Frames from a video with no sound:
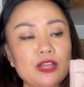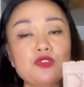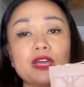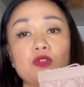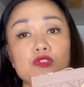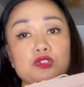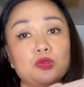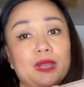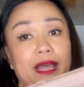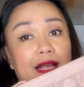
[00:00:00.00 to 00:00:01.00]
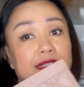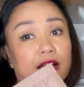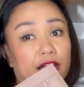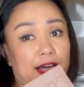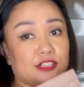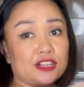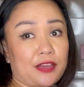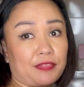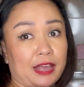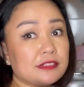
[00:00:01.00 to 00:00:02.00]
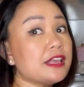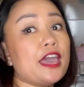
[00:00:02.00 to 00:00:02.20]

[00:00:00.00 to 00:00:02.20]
You can also do as a clutch like this.